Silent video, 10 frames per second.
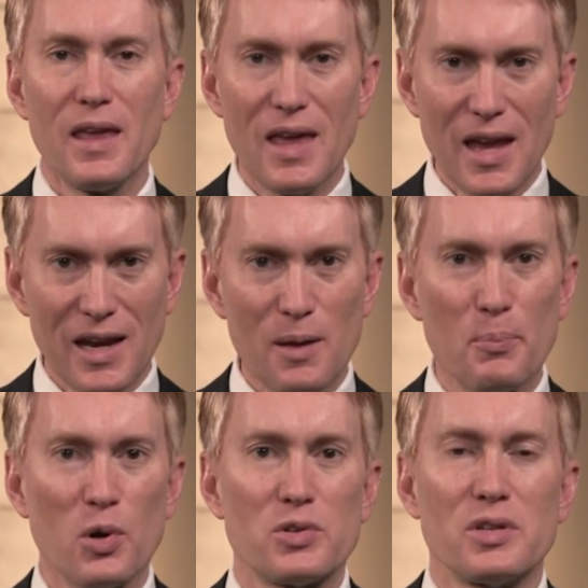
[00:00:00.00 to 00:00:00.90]
Any
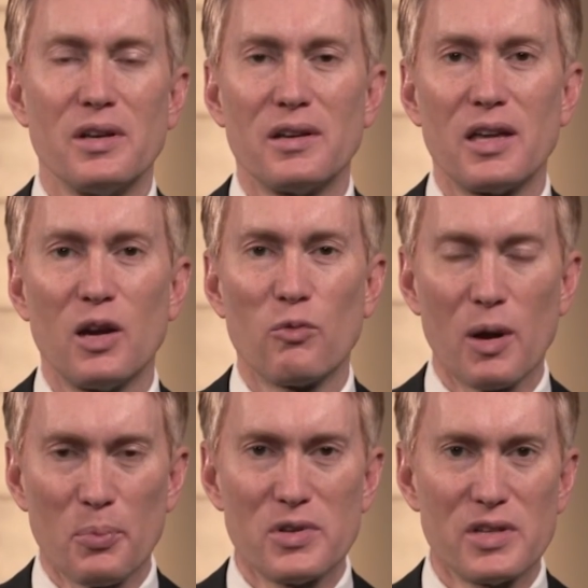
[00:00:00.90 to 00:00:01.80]
person can
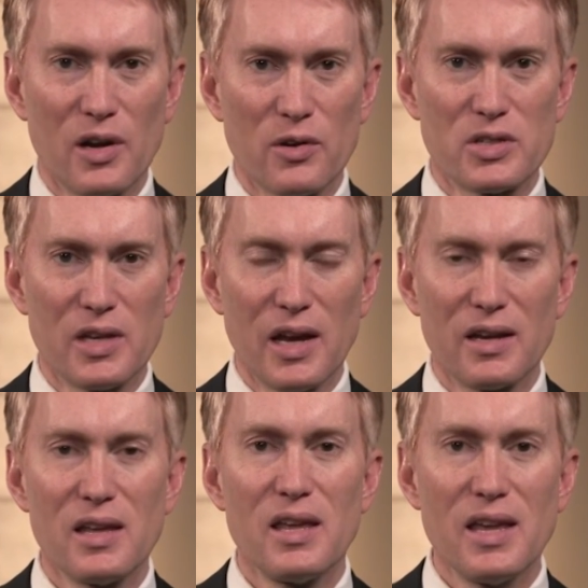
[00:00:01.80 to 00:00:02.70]
represent our state.
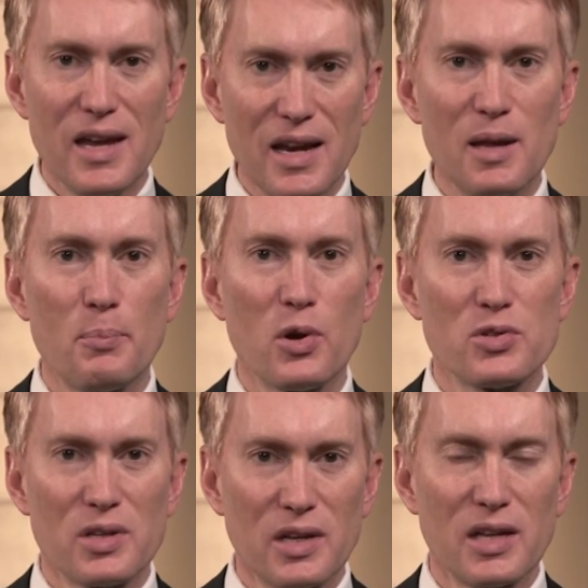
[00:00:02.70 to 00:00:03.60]
Any
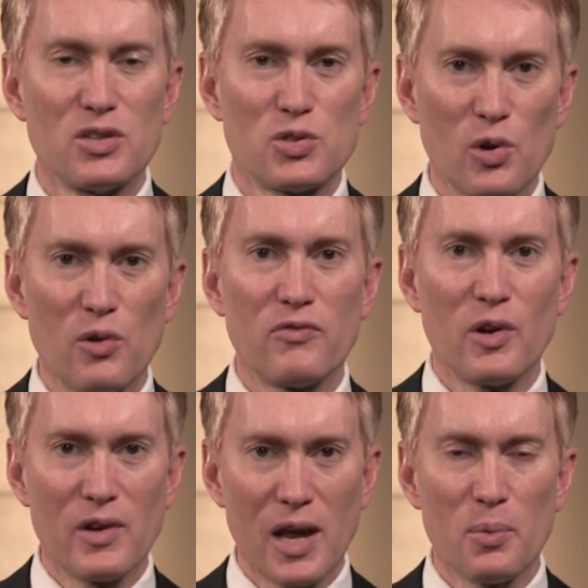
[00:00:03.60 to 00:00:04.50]
person can serve
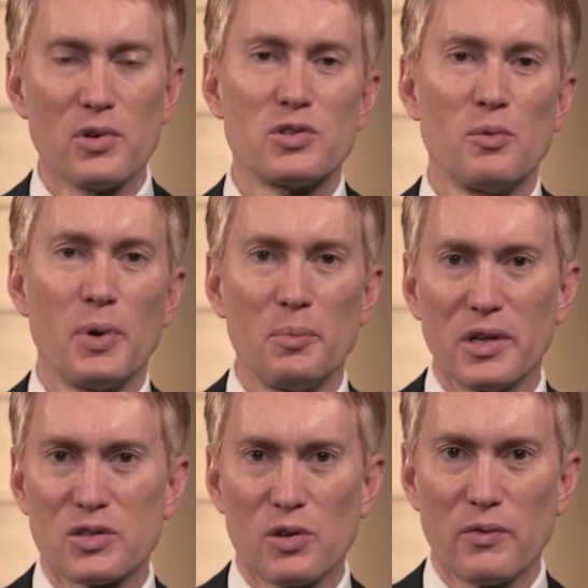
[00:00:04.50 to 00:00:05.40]
their neighbors through
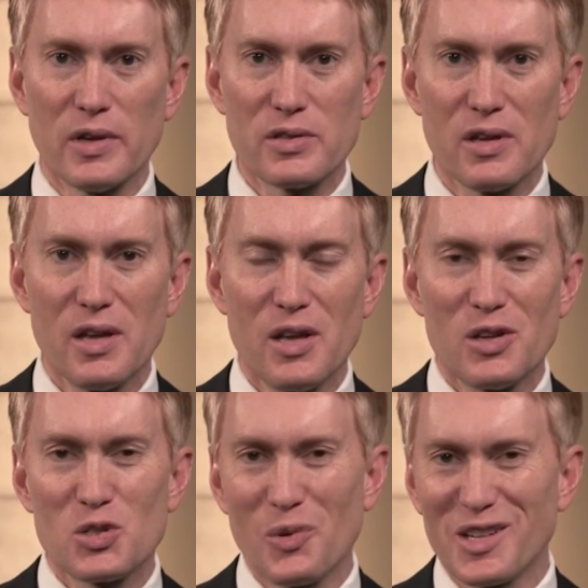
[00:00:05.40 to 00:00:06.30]
public service.
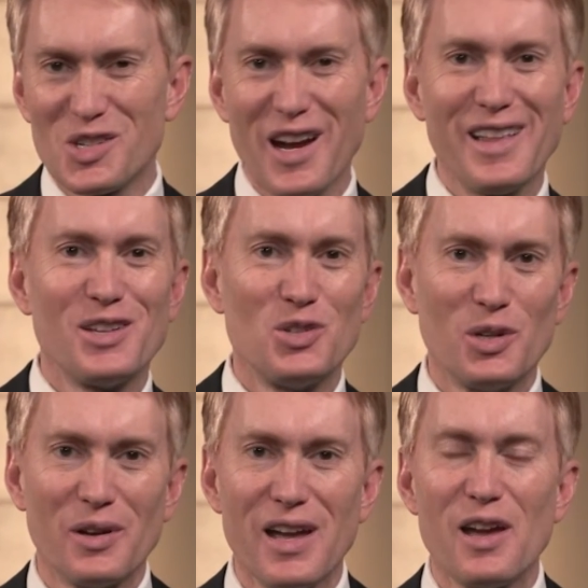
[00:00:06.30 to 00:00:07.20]
So I challenge
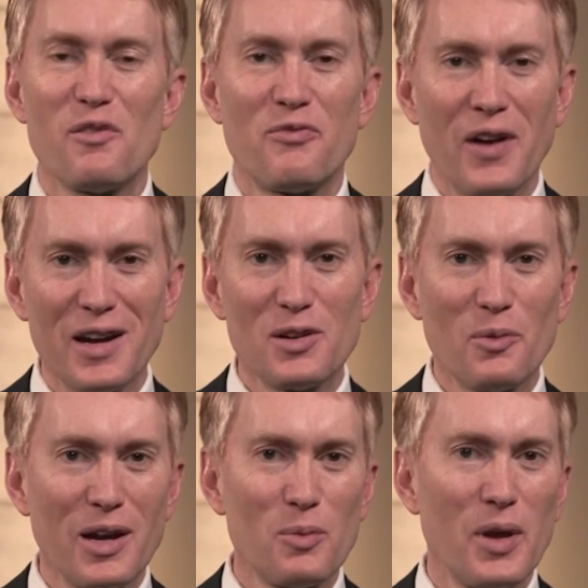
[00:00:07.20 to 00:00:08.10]
you, find a
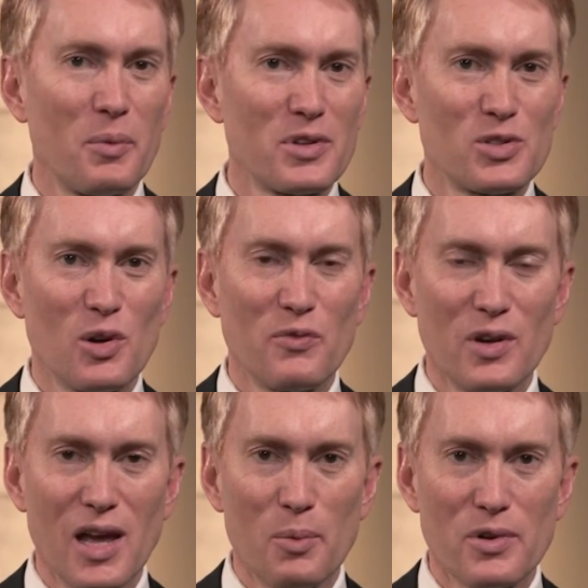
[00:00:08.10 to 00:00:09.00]
way to be able to serve your
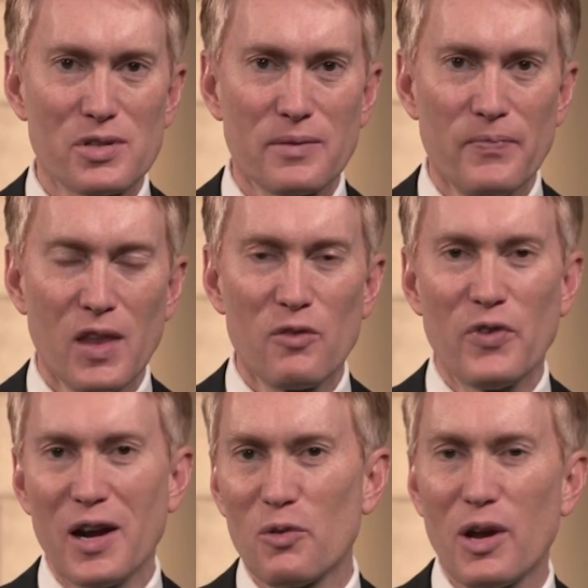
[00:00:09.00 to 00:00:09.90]
neighbors.
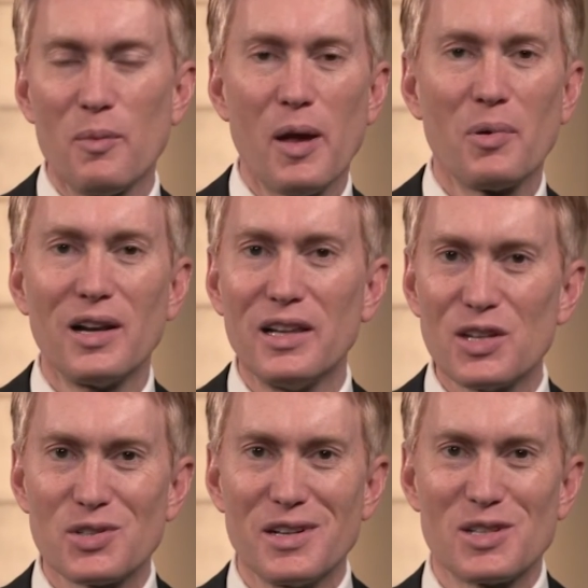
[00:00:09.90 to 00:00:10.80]
Find a way to be able to
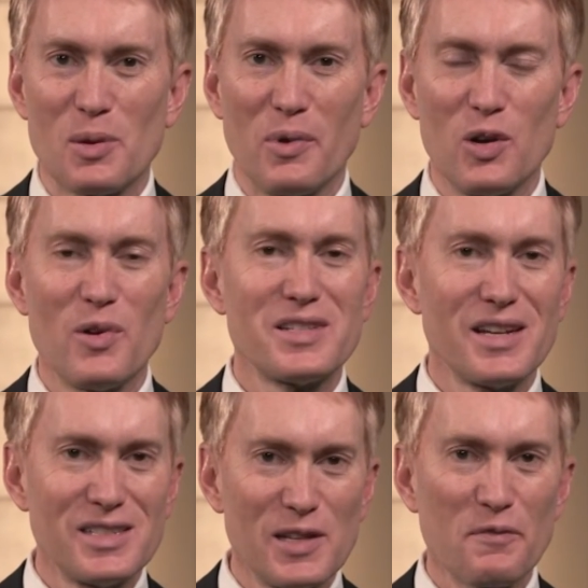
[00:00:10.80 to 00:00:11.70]
listen to someone who has a
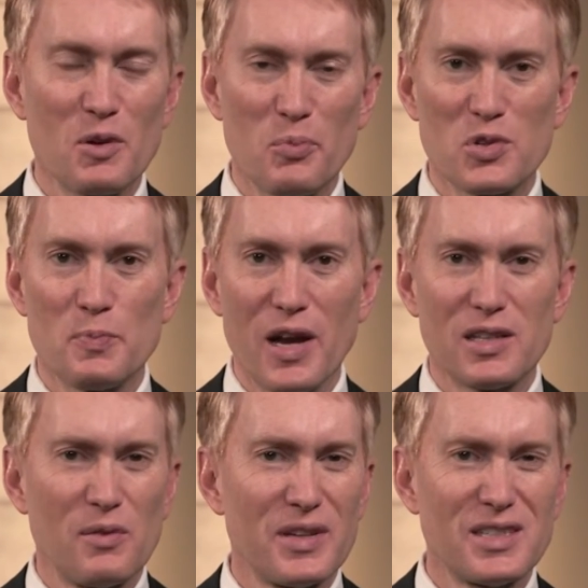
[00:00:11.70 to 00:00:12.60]
different
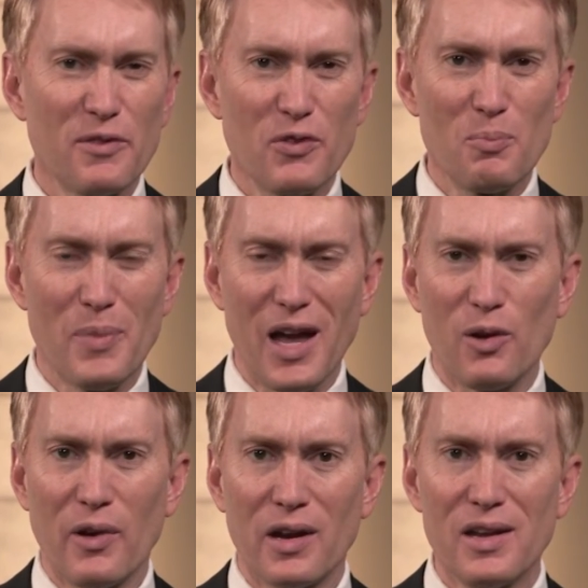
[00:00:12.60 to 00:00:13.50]
perspective, a different
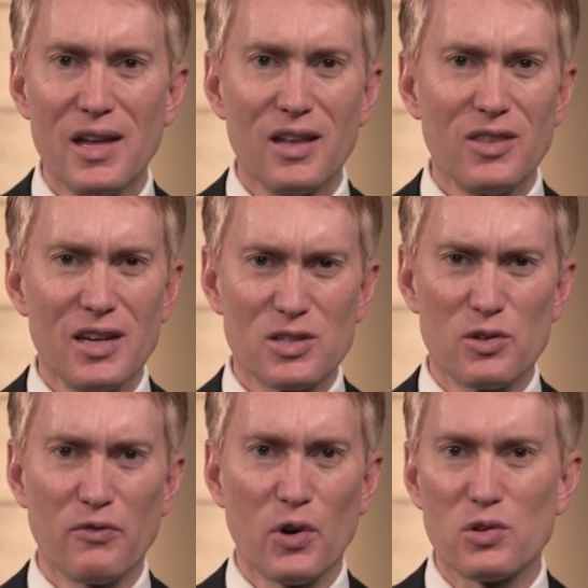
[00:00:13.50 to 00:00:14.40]
background that is
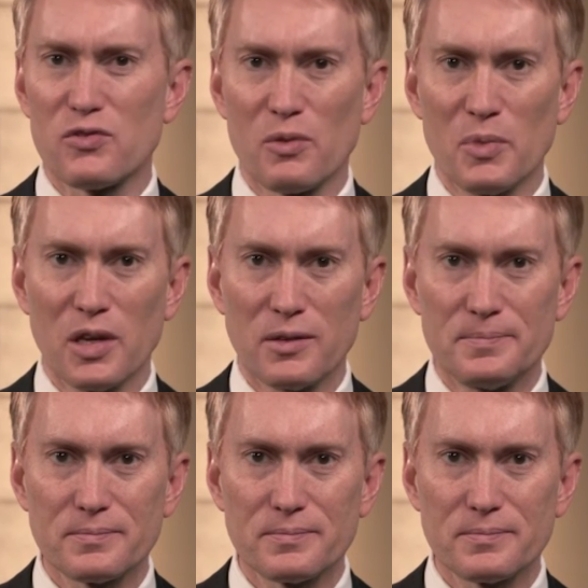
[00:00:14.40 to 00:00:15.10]
diverse from you.